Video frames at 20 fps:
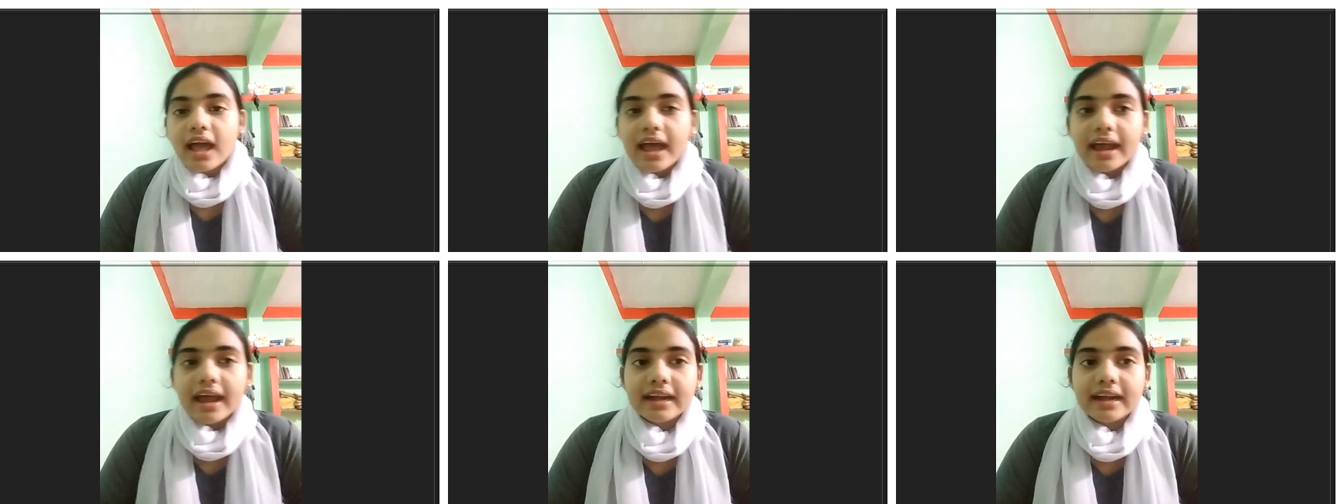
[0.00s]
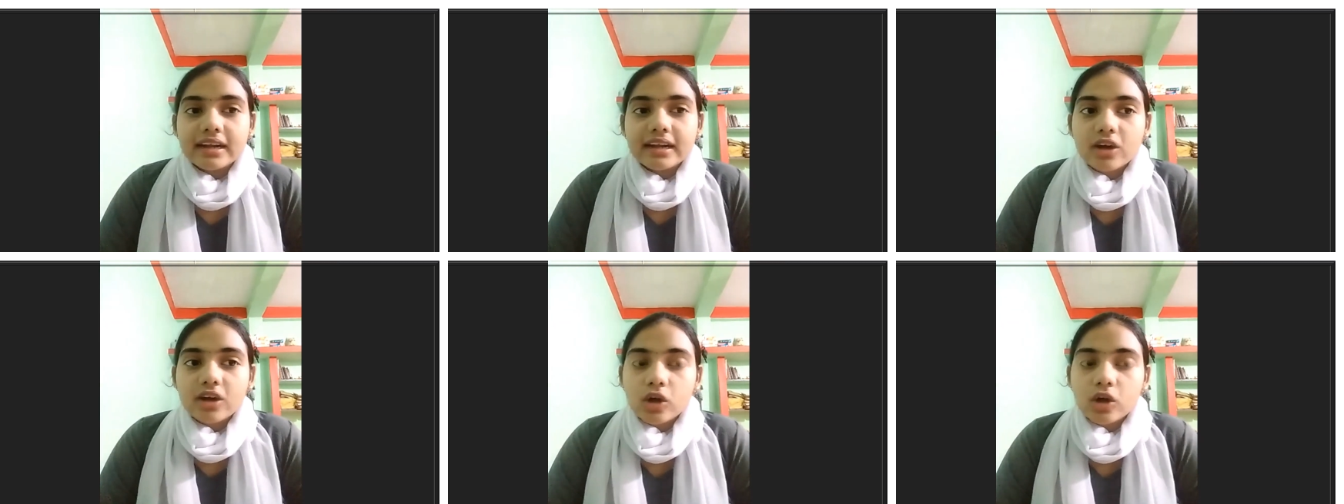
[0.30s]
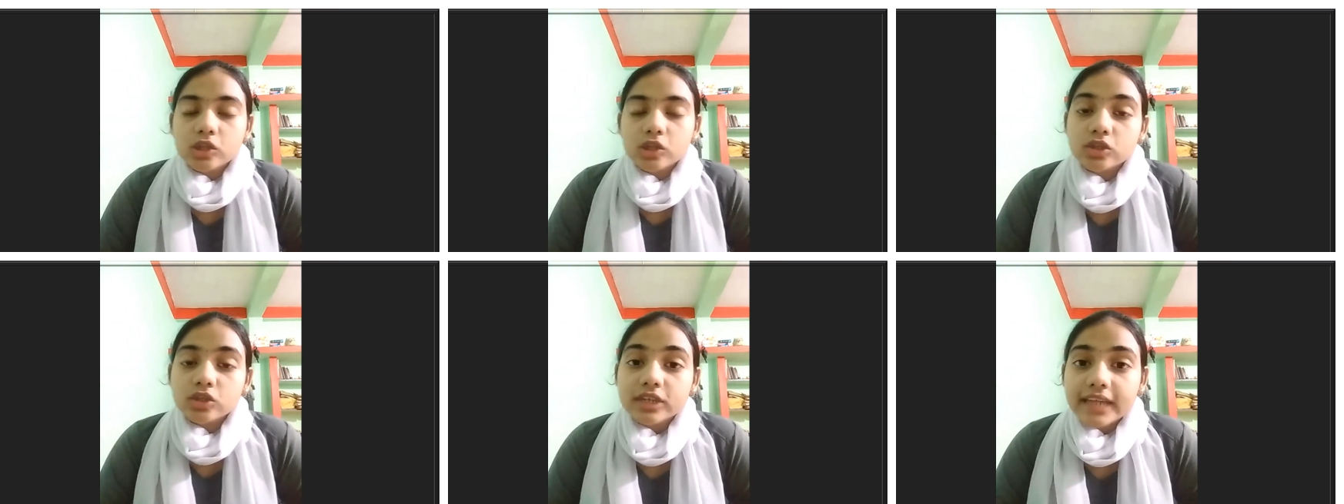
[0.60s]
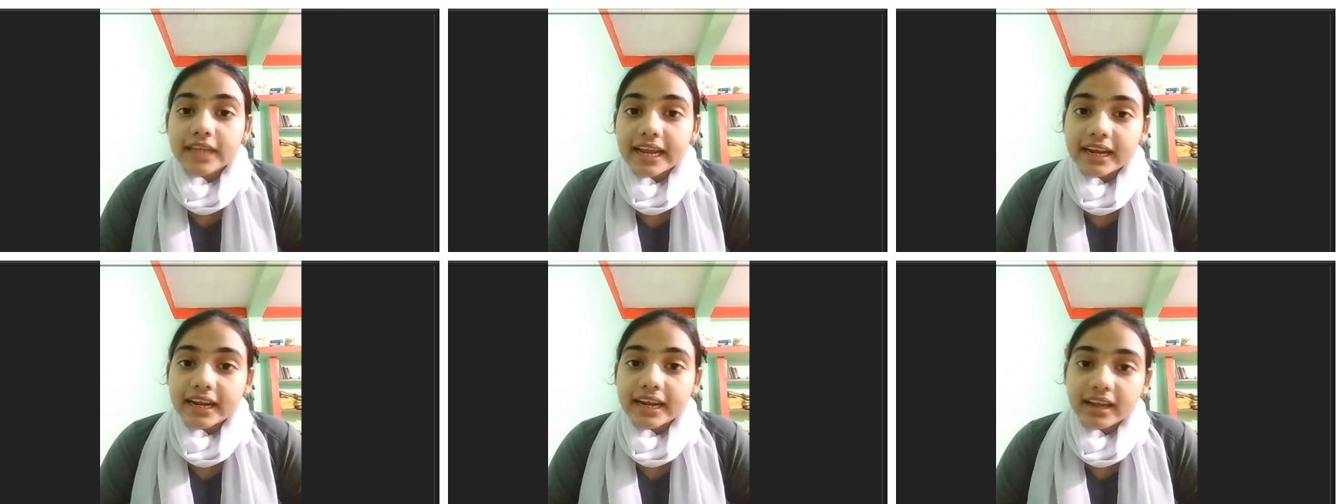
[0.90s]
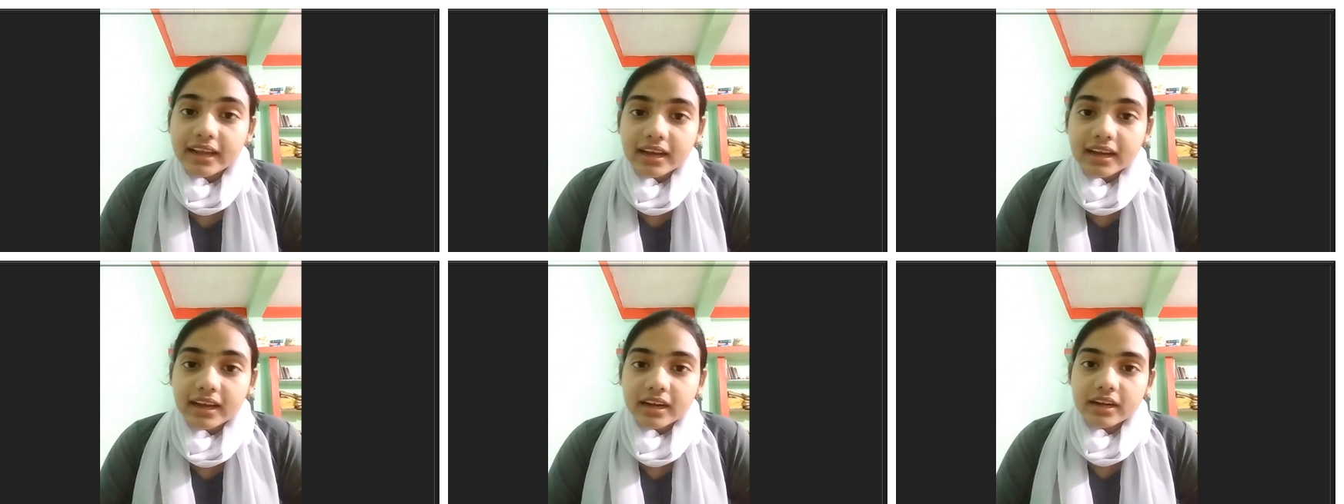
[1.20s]
And also in
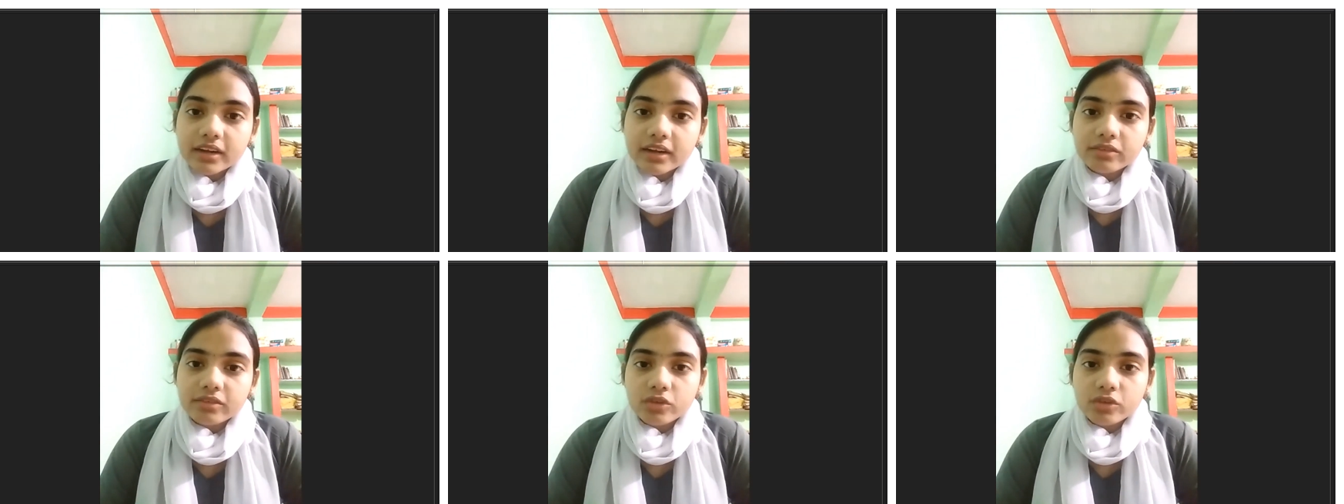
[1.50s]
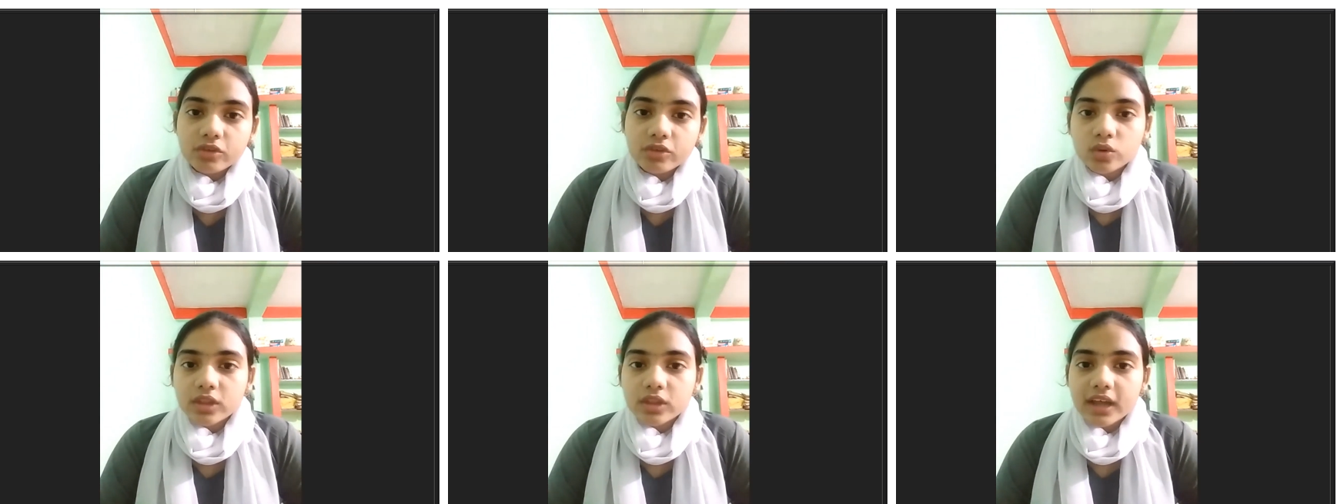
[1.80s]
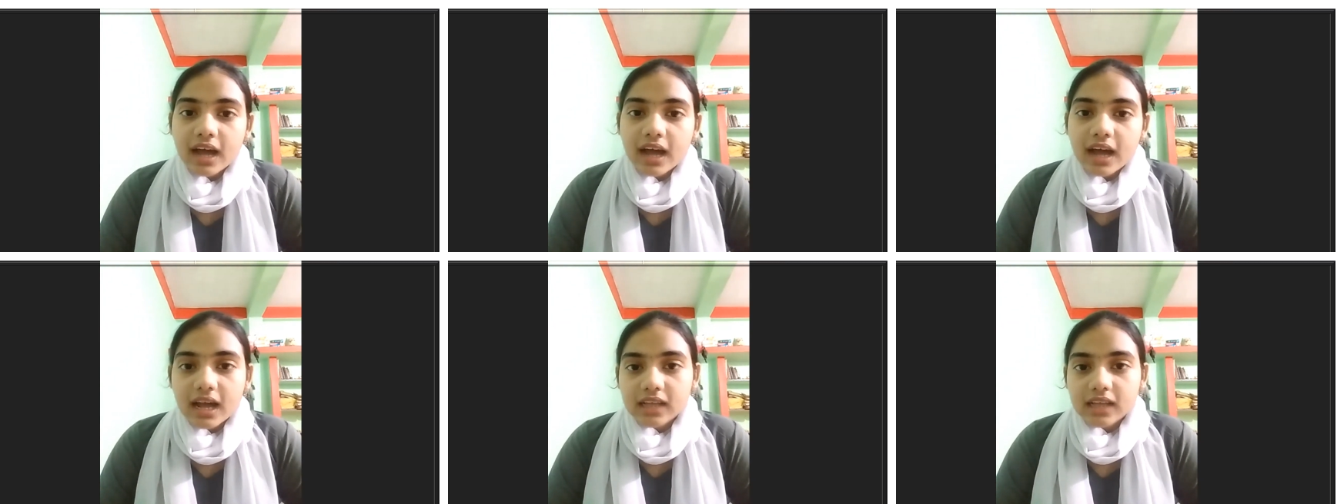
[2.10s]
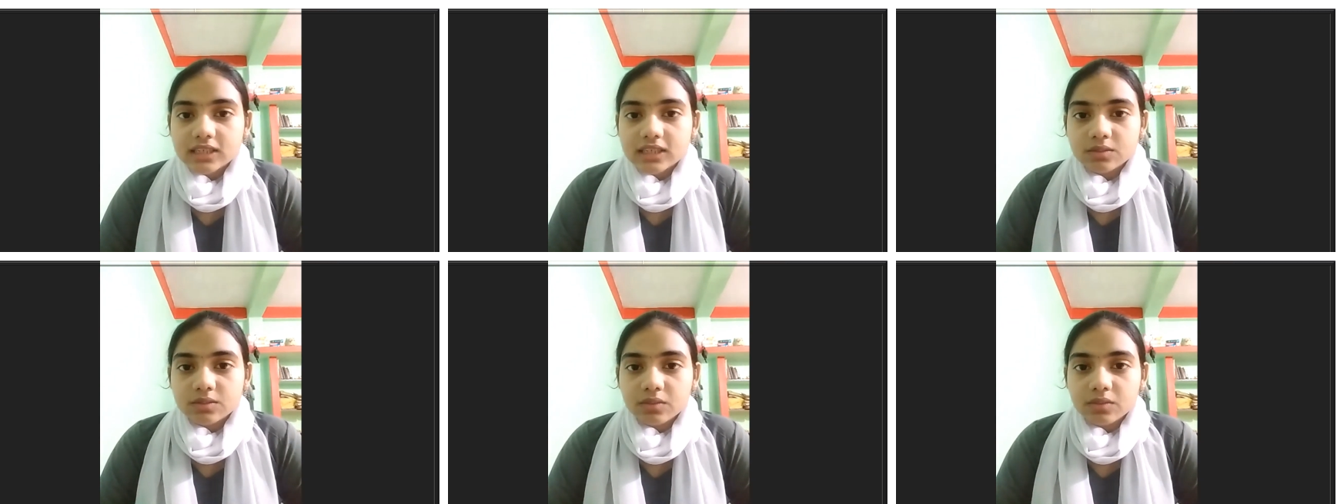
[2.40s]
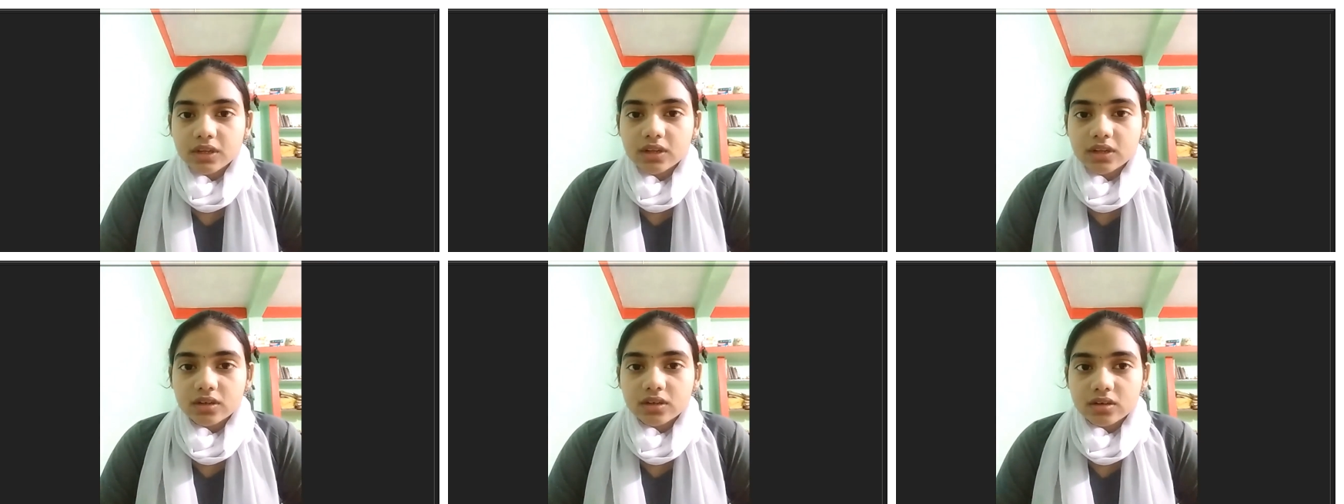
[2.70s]
technical interview, they asked
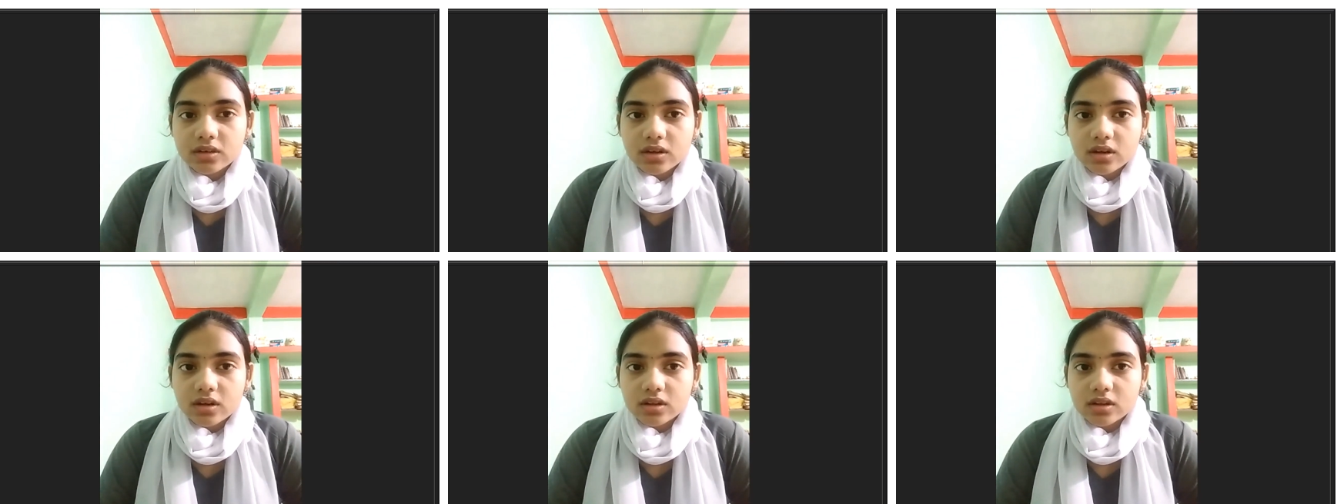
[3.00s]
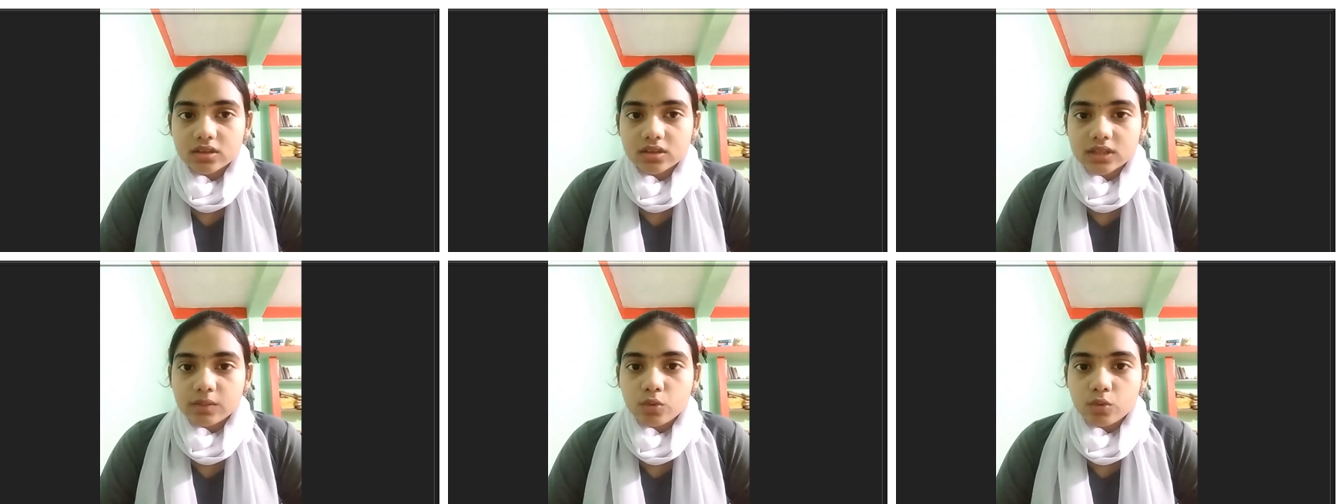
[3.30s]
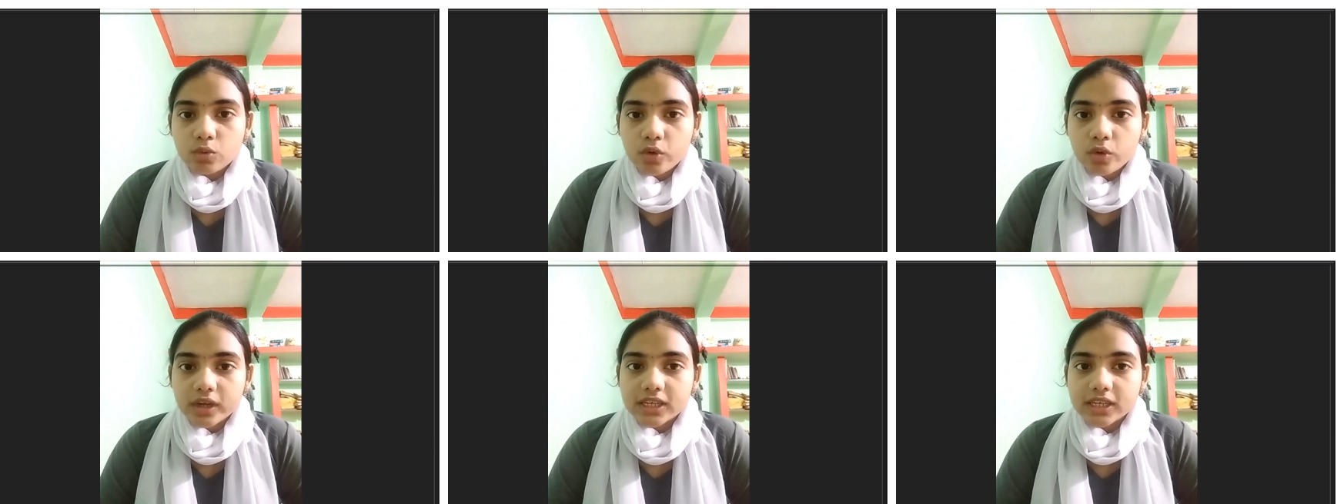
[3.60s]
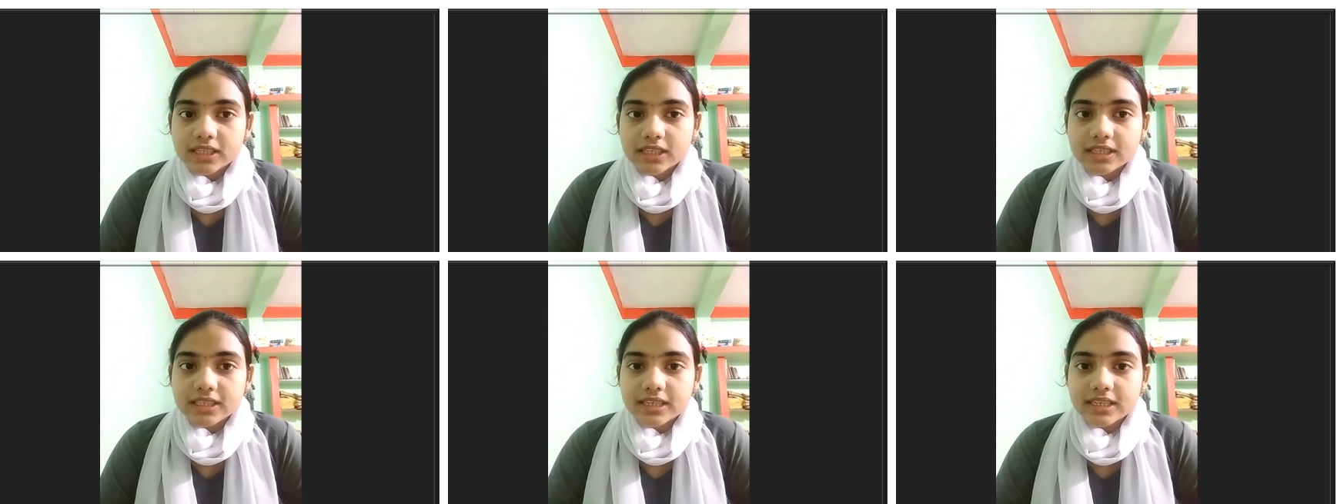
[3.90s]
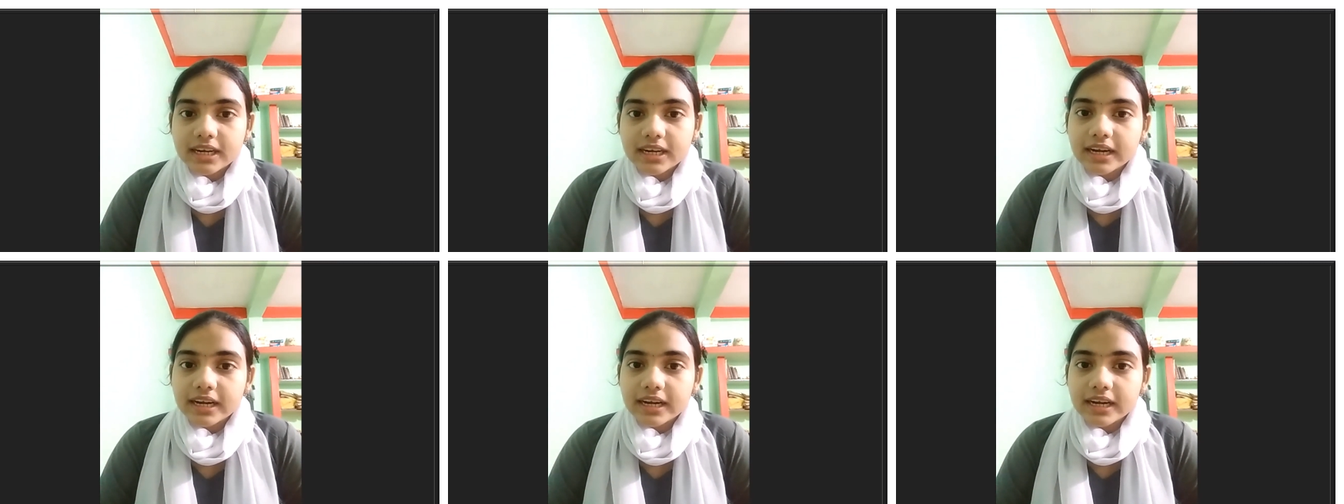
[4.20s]
me some questions related